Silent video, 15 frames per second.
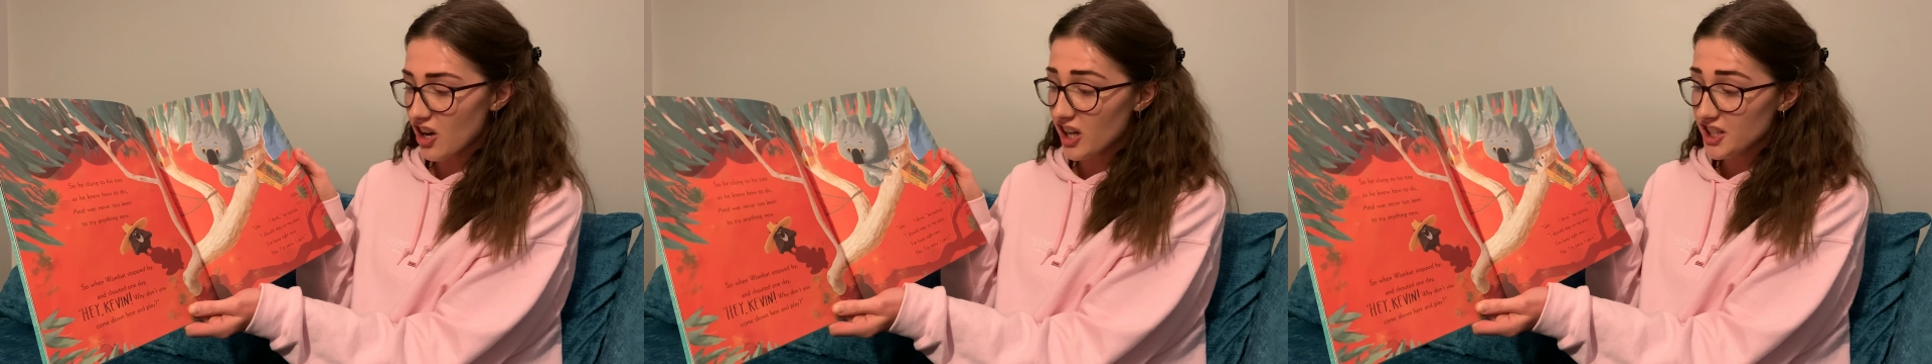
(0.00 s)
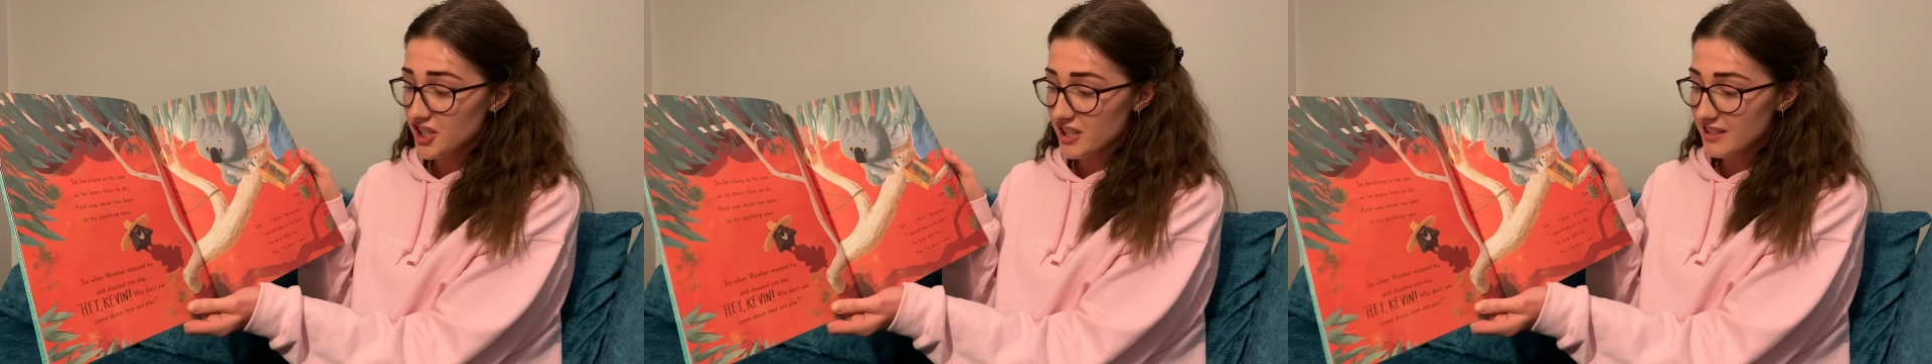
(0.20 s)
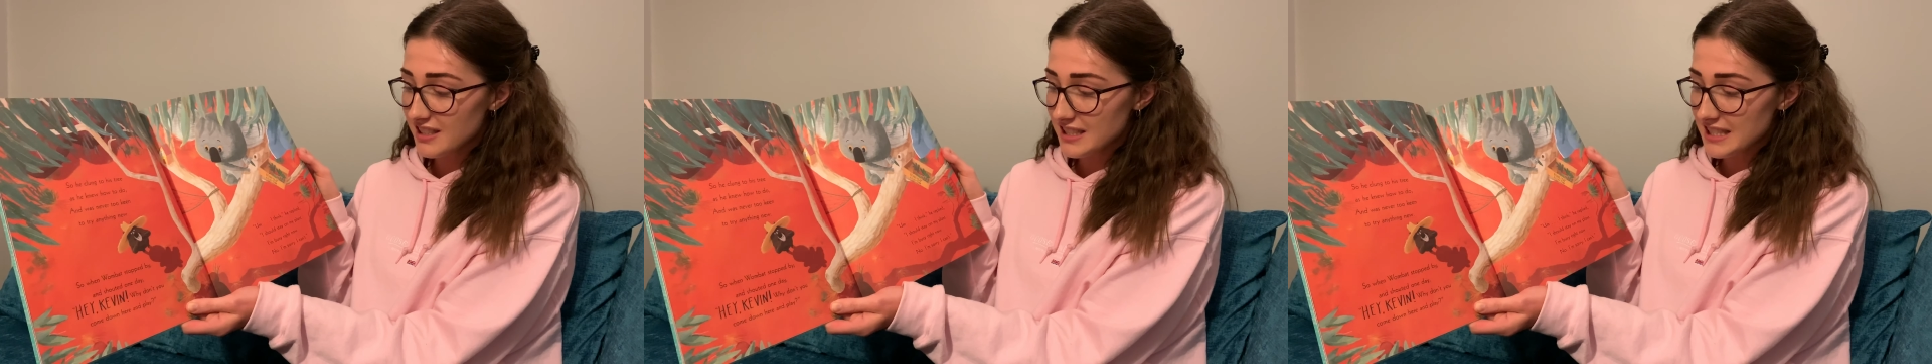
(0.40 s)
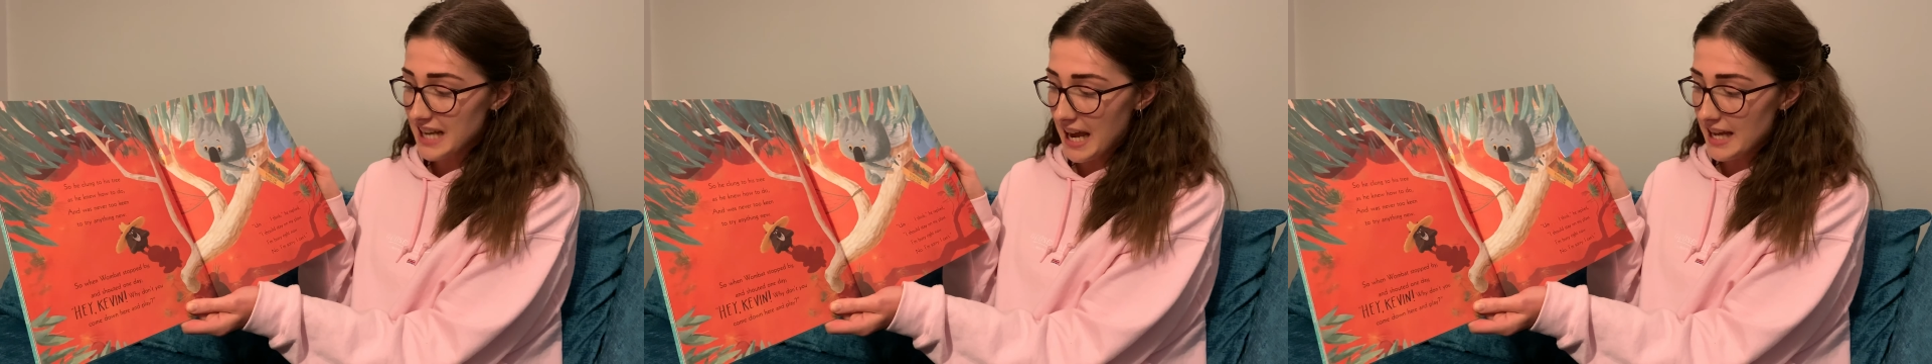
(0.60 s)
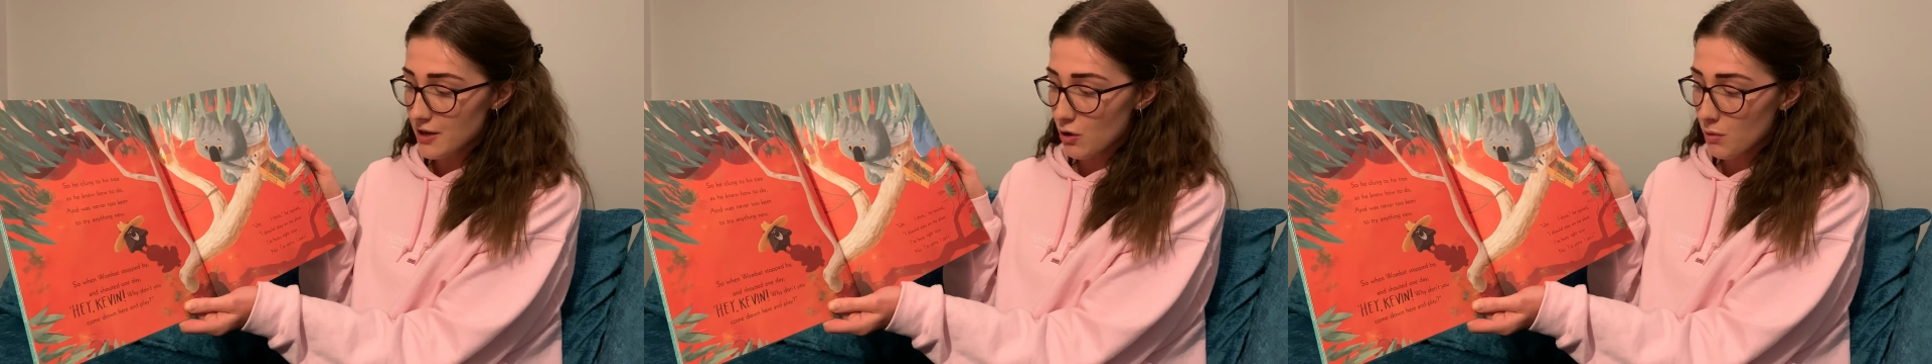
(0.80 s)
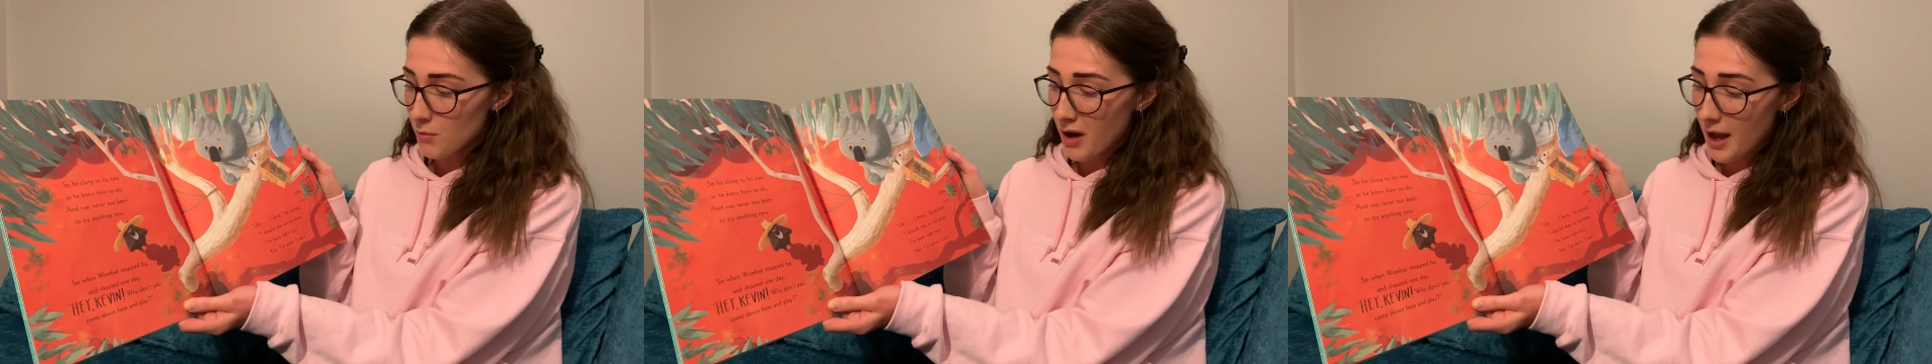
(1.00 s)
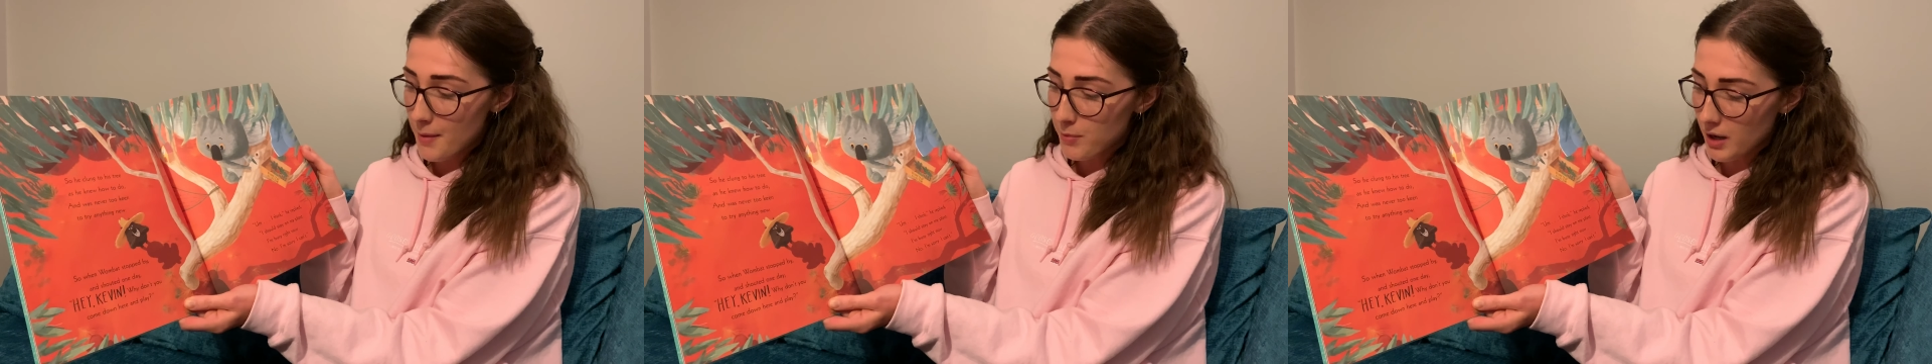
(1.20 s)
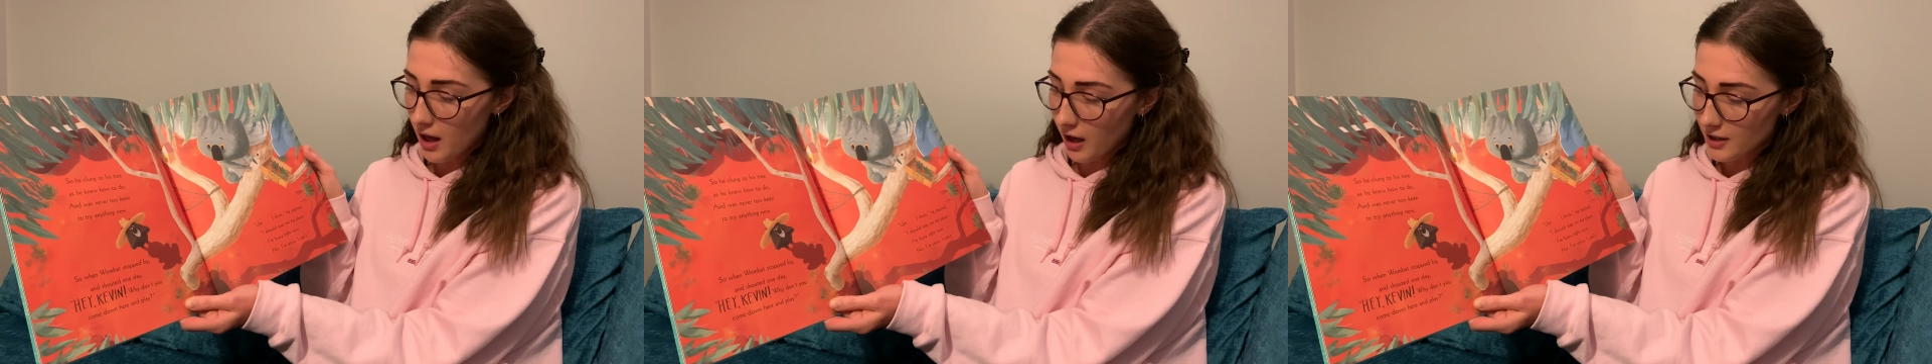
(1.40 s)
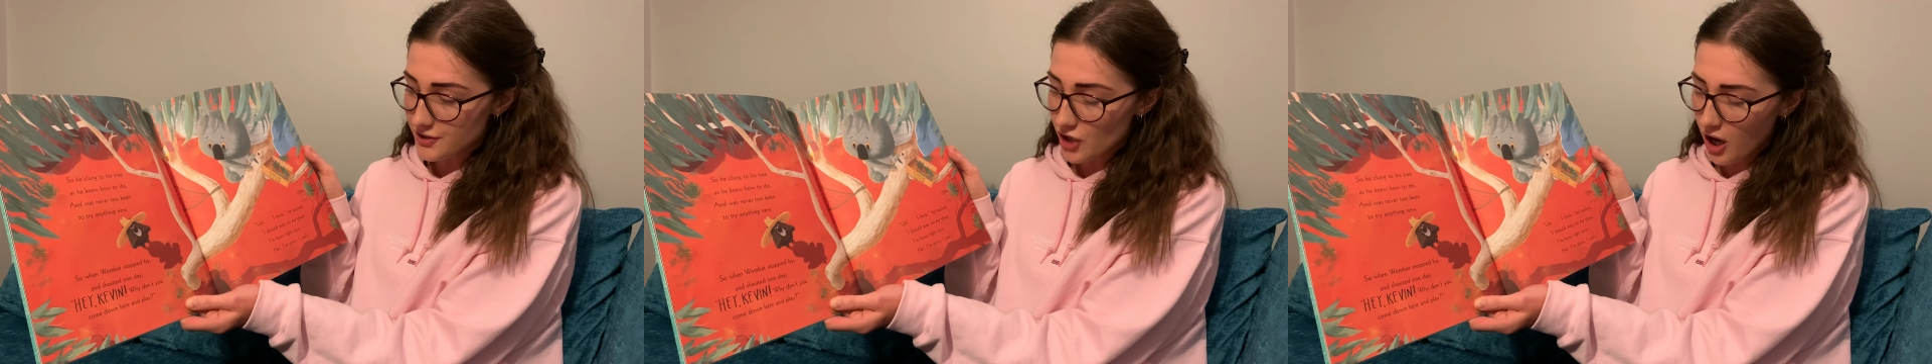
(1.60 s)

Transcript: I should stay on my plant.